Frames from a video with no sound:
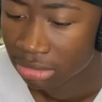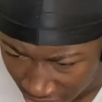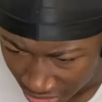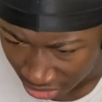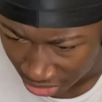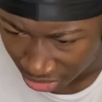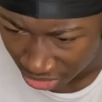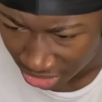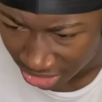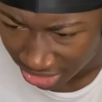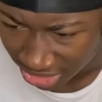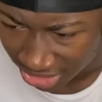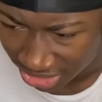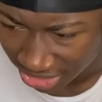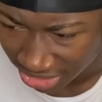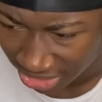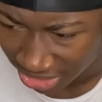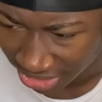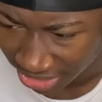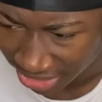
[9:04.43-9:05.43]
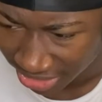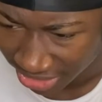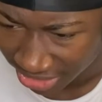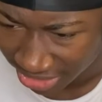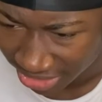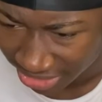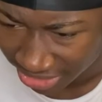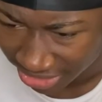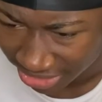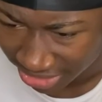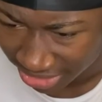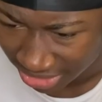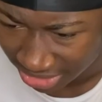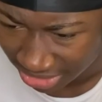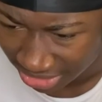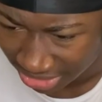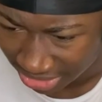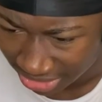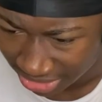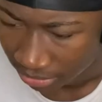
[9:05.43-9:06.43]
what in the
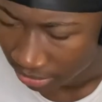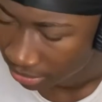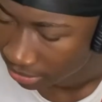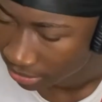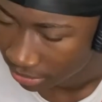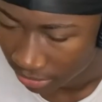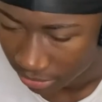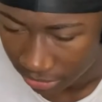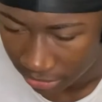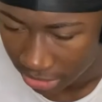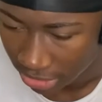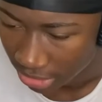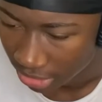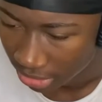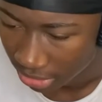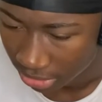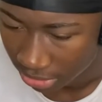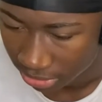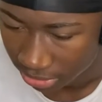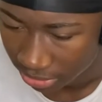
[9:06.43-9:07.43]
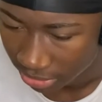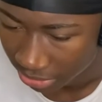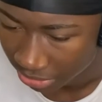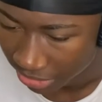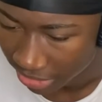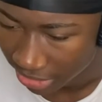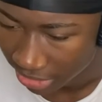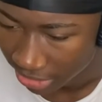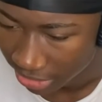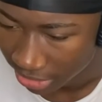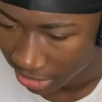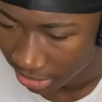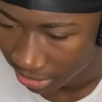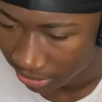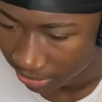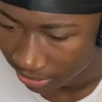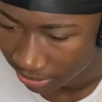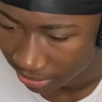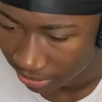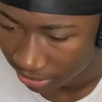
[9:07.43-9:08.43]
aliens? No, I'm getting up.
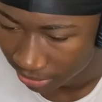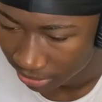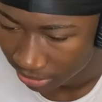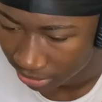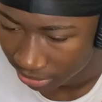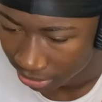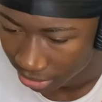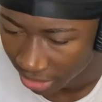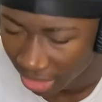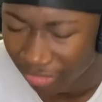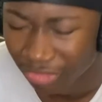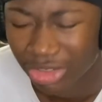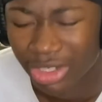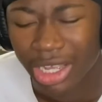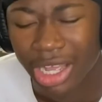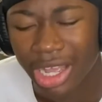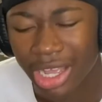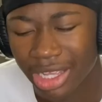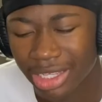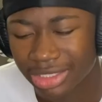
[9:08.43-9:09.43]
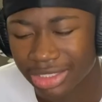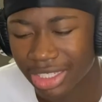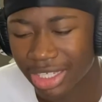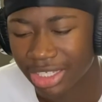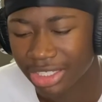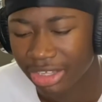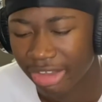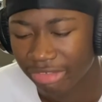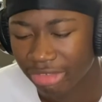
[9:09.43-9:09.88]
But I forgot. Yeah, you have to